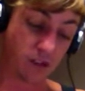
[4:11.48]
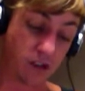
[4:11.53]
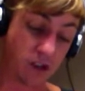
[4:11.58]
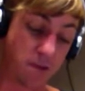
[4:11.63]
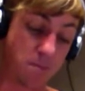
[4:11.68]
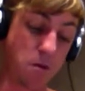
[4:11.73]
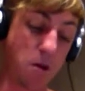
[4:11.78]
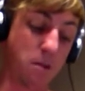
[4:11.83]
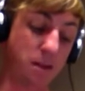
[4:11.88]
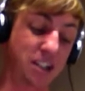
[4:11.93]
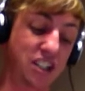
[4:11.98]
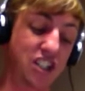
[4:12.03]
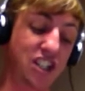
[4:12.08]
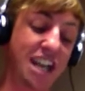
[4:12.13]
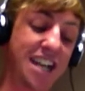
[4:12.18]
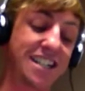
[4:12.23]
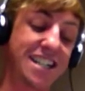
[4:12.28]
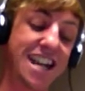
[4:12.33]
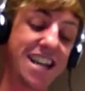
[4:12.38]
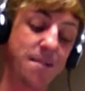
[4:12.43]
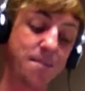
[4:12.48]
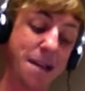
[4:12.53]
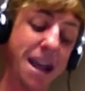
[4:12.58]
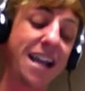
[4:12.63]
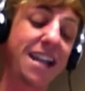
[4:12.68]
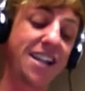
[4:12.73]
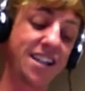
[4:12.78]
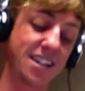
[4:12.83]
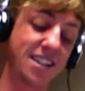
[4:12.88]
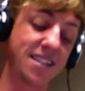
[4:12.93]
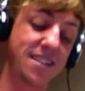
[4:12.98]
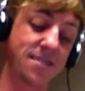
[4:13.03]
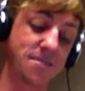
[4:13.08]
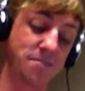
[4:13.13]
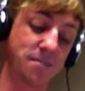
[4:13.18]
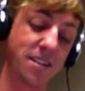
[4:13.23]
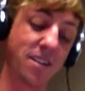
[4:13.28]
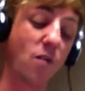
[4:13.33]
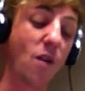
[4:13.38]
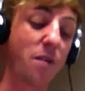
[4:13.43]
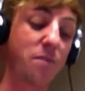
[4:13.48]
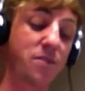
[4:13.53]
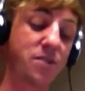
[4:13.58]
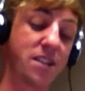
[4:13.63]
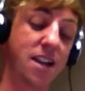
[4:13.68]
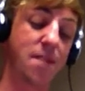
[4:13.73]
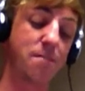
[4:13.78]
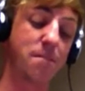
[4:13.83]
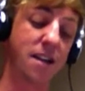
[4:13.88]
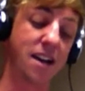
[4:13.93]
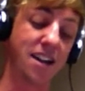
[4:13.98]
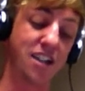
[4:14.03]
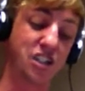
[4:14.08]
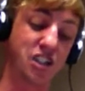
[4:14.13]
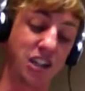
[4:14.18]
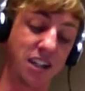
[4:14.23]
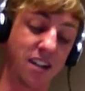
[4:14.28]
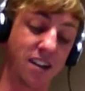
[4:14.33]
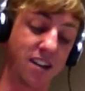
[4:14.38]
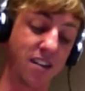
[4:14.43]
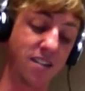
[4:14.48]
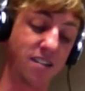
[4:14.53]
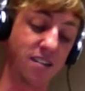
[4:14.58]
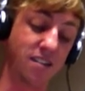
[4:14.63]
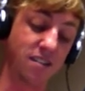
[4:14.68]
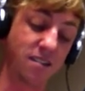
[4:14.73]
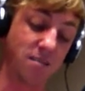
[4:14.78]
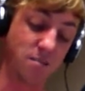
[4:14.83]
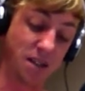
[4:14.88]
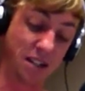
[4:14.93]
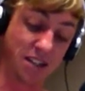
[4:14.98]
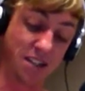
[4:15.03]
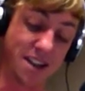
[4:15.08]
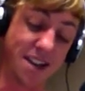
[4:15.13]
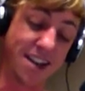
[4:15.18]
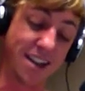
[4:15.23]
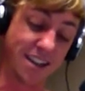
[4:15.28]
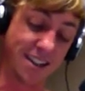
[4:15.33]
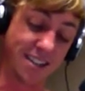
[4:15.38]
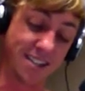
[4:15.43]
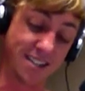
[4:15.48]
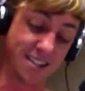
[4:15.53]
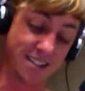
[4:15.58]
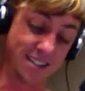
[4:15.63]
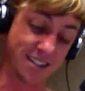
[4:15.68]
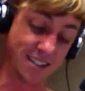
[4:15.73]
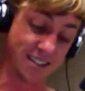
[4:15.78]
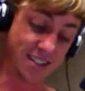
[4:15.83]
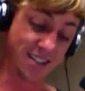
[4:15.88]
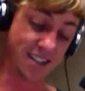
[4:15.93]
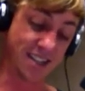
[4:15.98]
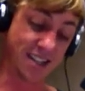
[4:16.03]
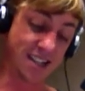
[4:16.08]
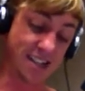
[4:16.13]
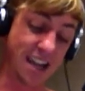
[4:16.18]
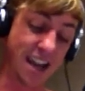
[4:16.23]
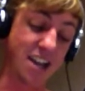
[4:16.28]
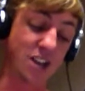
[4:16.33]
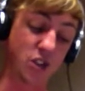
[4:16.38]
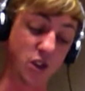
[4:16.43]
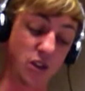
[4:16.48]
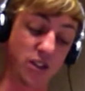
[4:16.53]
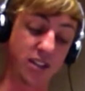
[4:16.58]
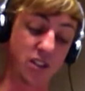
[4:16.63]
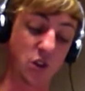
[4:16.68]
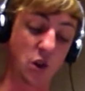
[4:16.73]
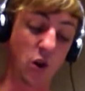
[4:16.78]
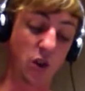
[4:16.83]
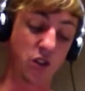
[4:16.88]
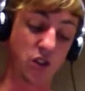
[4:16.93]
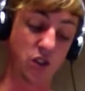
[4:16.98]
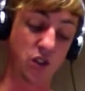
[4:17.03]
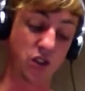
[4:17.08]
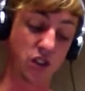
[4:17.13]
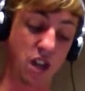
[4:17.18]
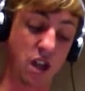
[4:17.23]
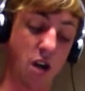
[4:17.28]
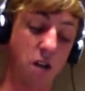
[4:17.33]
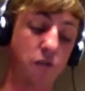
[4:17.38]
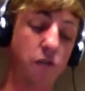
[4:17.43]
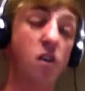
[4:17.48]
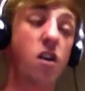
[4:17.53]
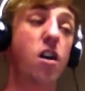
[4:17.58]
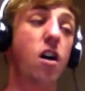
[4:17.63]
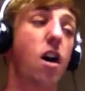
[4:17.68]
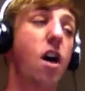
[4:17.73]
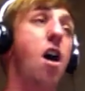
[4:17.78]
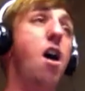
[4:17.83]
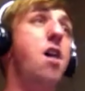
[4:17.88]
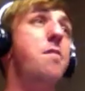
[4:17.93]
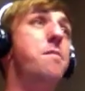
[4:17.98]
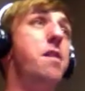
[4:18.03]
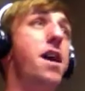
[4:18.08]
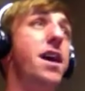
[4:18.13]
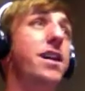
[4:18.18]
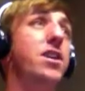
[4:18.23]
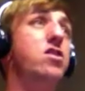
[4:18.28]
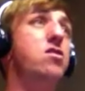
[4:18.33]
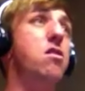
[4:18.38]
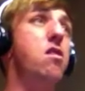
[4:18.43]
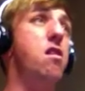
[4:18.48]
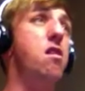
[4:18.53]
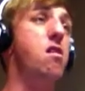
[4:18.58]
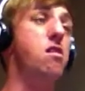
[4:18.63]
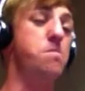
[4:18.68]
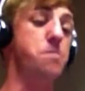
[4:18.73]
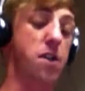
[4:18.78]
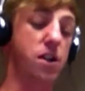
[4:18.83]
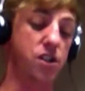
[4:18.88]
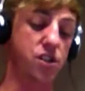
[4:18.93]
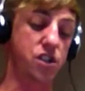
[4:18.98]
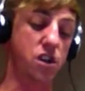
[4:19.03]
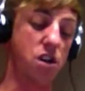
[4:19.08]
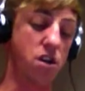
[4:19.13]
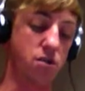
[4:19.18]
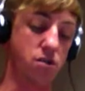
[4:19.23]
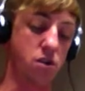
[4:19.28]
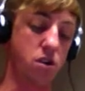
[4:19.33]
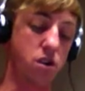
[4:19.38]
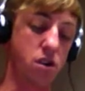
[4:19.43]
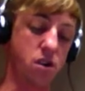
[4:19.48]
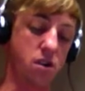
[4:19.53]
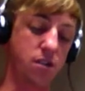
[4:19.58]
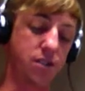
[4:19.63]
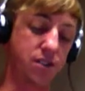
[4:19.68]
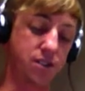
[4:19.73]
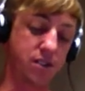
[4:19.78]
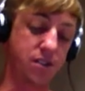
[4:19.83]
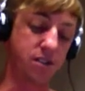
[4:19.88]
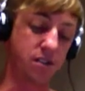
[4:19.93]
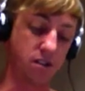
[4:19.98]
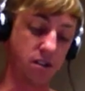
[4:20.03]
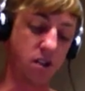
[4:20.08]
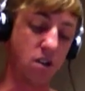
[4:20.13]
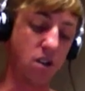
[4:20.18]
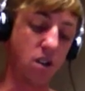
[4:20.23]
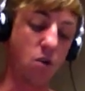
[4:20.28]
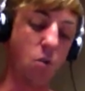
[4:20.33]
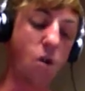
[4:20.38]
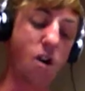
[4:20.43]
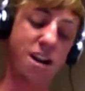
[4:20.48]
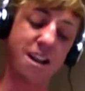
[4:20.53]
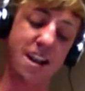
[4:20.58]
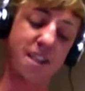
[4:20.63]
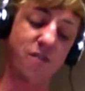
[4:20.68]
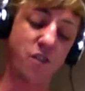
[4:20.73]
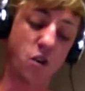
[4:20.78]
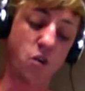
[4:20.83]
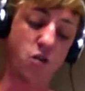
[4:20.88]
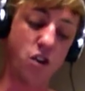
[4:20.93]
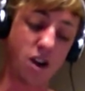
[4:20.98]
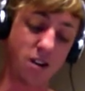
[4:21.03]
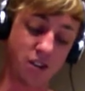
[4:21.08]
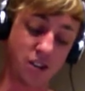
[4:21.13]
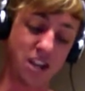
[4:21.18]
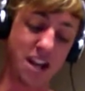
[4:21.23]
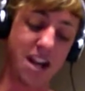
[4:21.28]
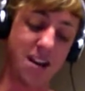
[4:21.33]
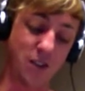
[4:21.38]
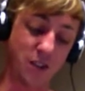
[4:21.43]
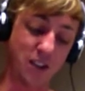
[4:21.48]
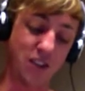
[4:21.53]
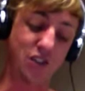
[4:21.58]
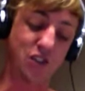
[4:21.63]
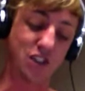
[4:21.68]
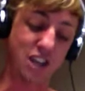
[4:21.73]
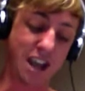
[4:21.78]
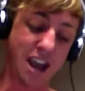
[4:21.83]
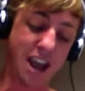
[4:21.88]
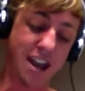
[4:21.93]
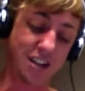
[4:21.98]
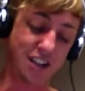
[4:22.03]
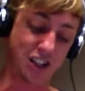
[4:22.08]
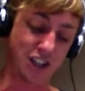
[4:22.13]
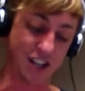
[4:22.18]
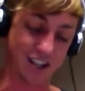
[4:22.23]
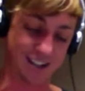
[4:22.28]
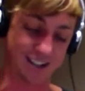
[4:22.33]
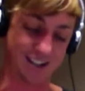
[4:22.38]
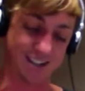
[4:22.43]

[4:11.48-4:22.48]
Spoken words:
Could probably just head down to Macca's, grab some chicken McNuggets, and do the sauce yourself. Oh my God, McDonald's! Why have you not done this yet?